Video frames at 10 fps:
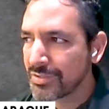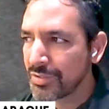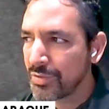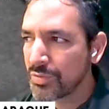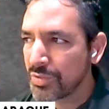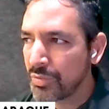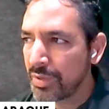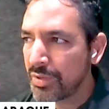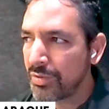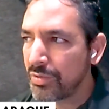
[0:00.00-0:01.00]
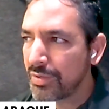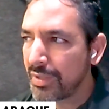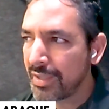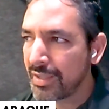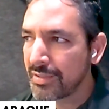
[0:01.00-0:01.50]
so when you
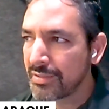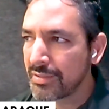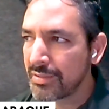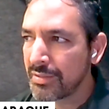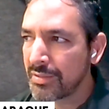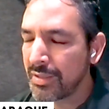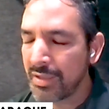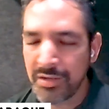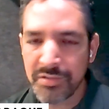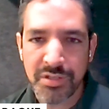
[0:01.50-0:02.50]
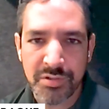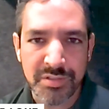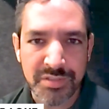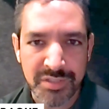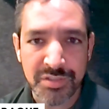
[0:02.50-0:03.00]
look at the energy
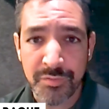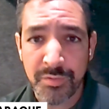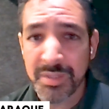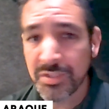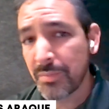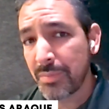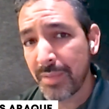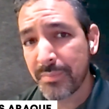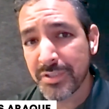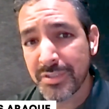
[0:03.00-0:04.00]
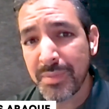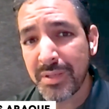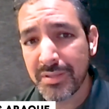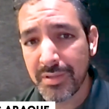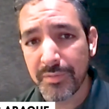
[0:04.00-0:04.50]
transition from a supply
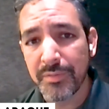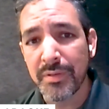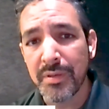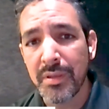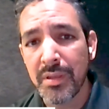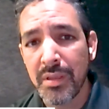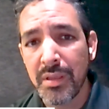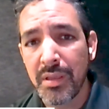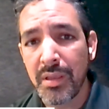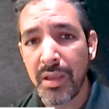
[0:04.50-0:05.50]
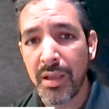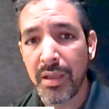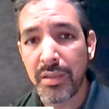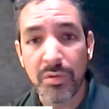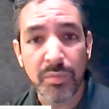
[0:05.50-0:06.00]
perspective,
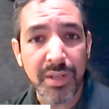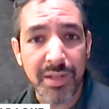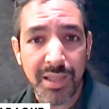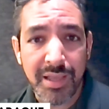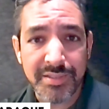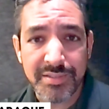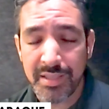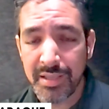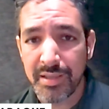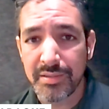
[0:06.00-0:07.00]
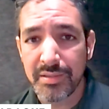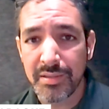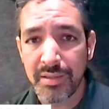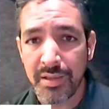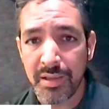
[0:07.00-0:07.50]
you realize that
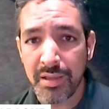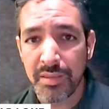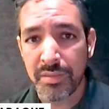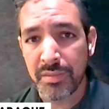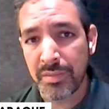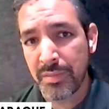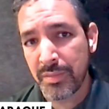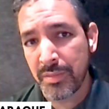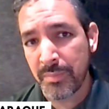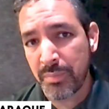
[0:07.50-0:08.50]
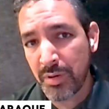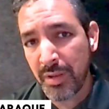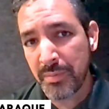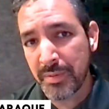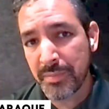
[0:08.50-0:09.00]

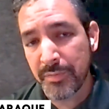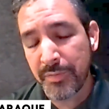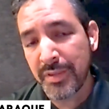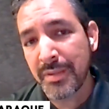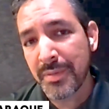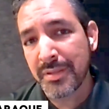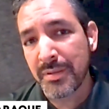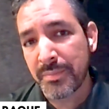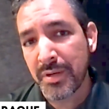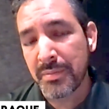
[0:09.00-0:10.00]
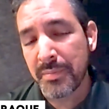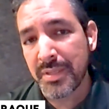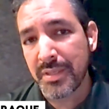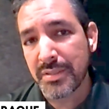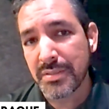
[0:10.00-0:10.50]
the fundamental problem
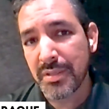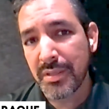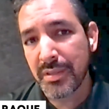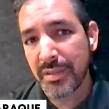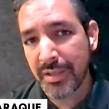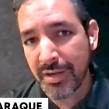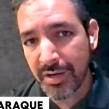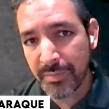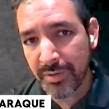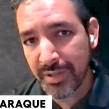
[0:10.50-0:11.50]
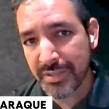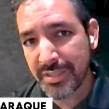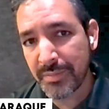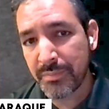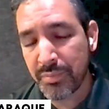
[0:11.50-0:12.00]
is
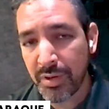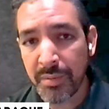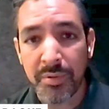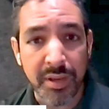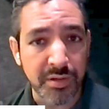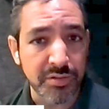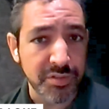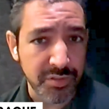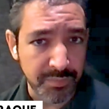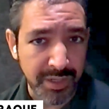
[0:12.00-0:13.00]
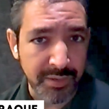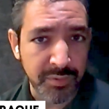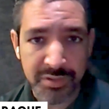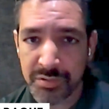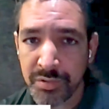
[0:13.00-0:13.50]
decarbonizing primary energy supply,
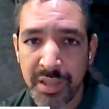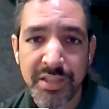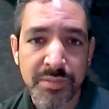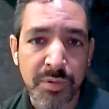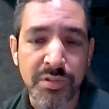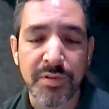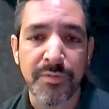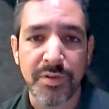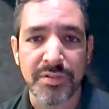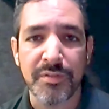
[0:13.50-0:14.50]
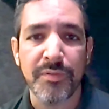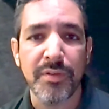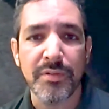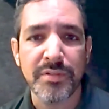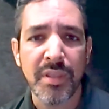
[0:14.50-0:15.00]
which today is mostly fossil
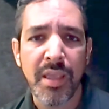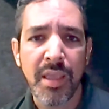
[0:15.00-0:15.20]
fuels.